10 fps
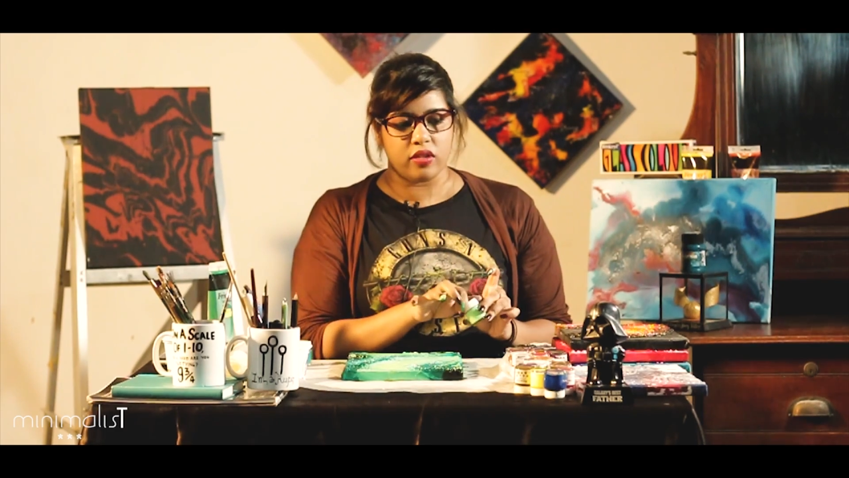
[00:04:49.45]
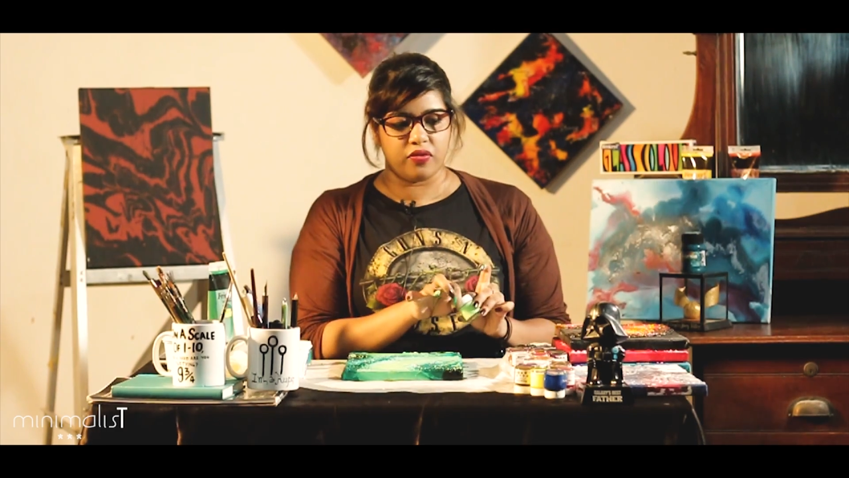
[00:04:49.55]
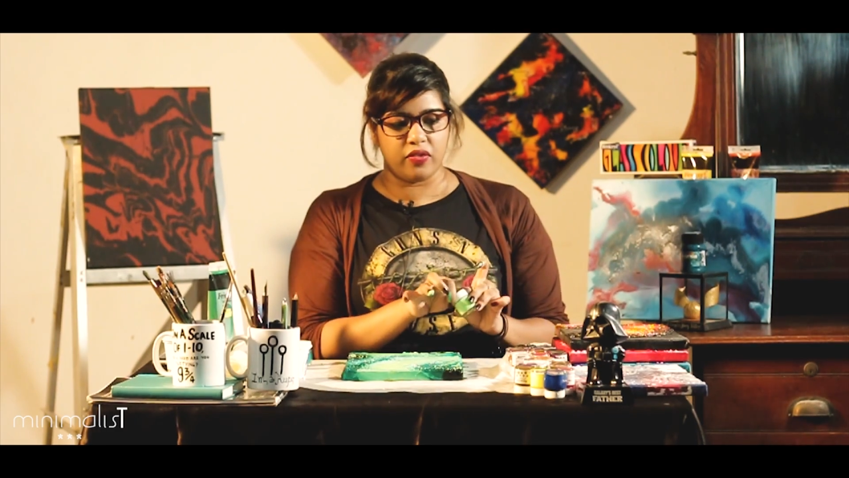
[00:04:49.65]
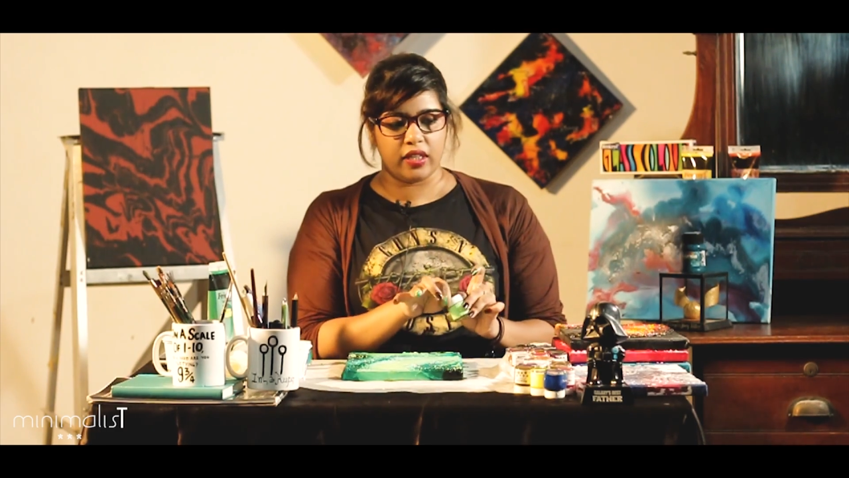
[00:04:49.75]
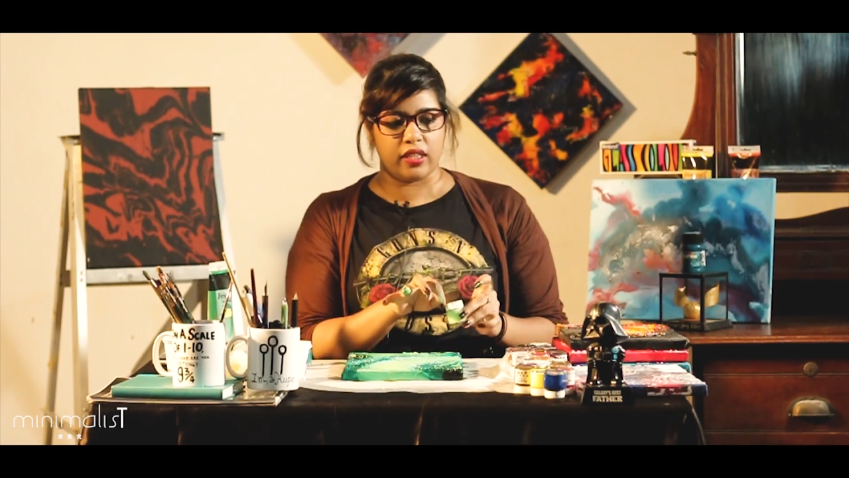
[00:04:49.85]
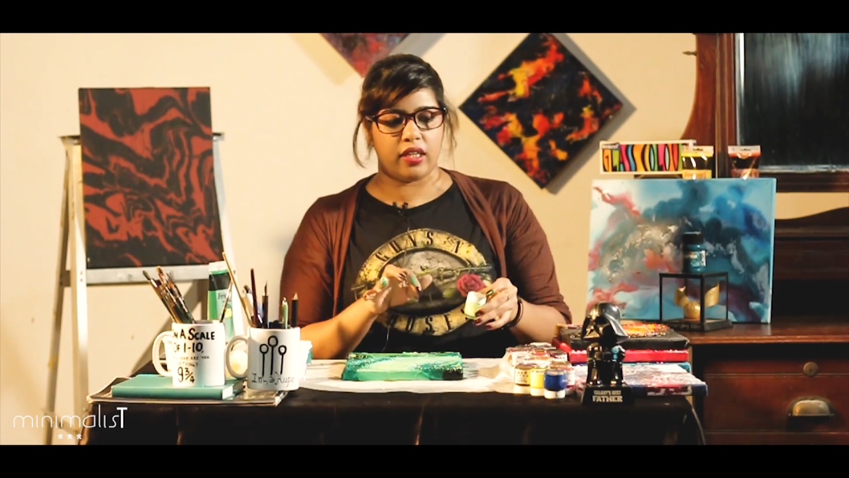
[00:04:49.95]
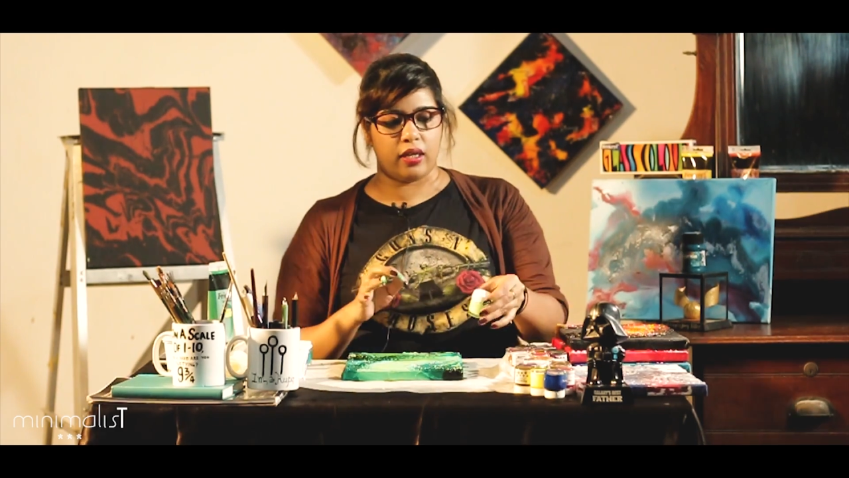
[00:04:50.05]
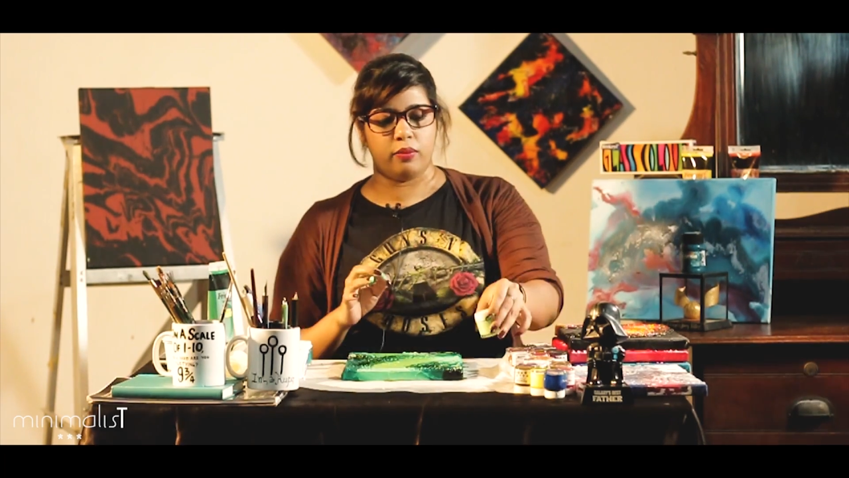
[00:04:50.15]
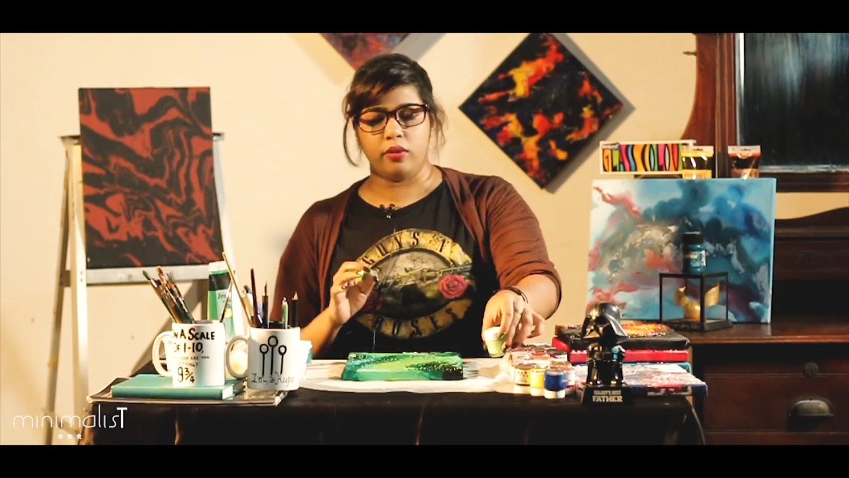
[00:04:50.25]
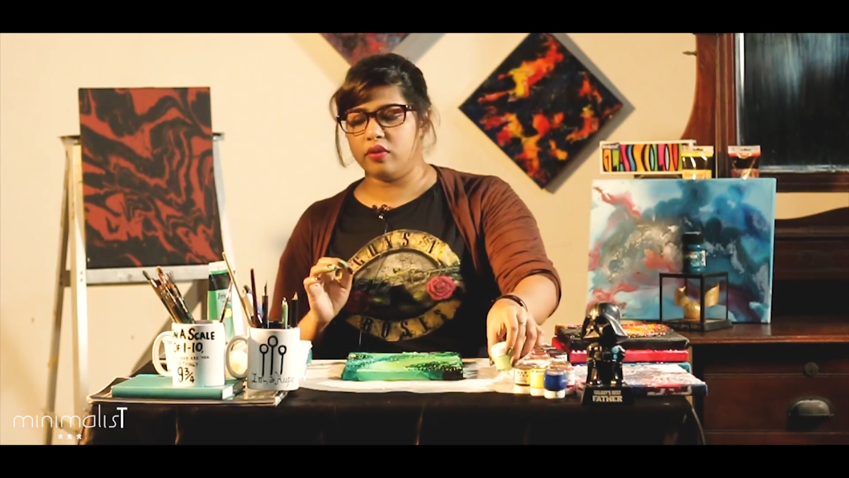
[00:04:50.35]
to further
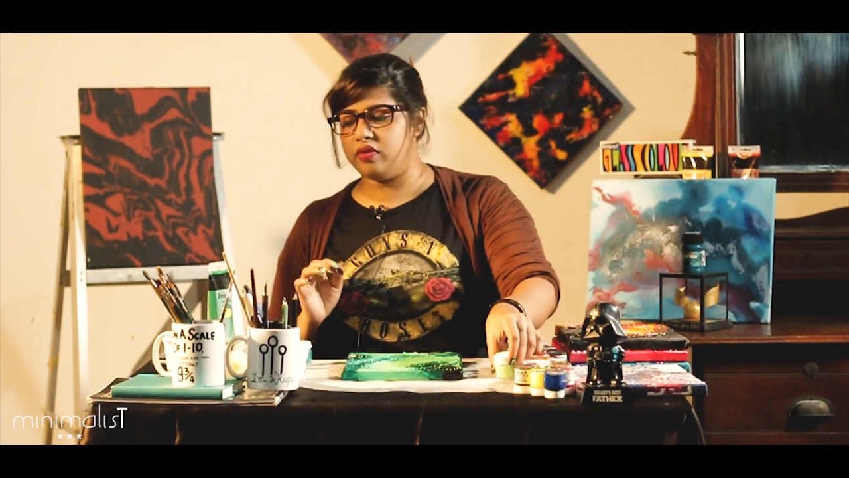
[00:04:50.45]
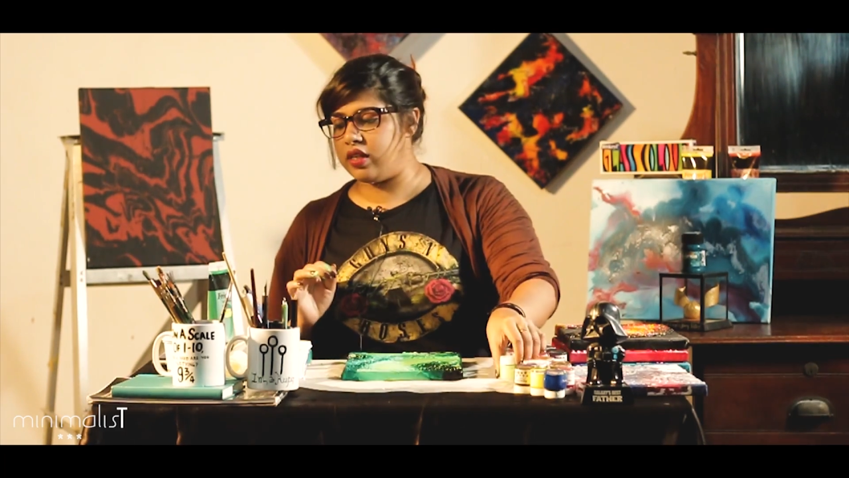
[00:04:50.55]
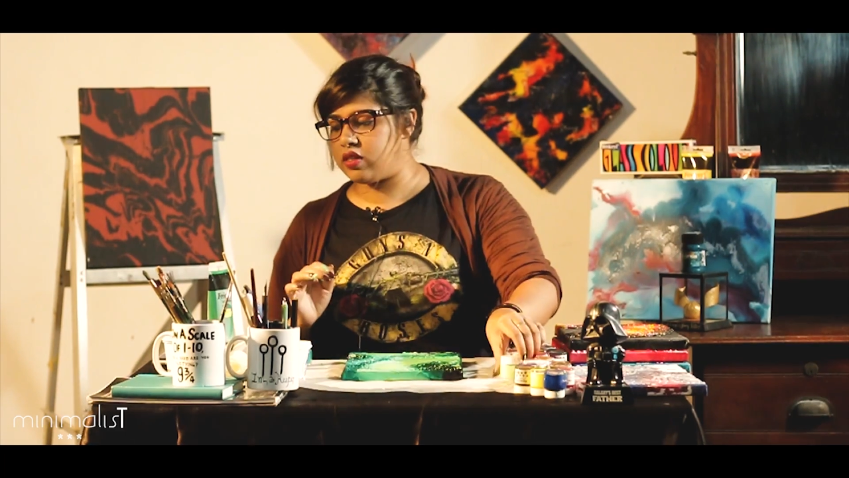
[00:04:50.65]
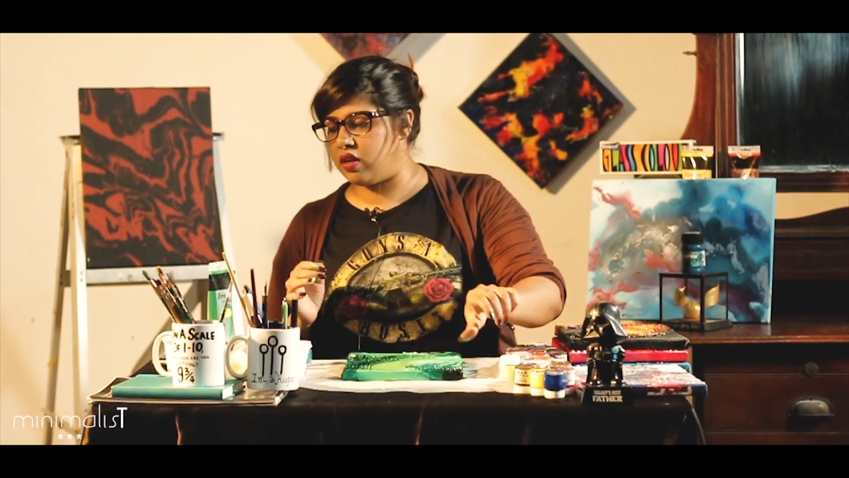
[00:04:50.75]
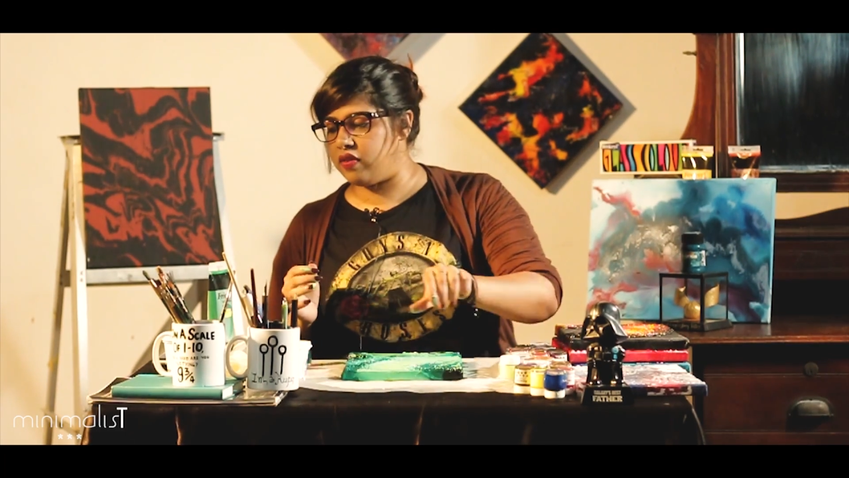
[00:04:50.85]
improve this,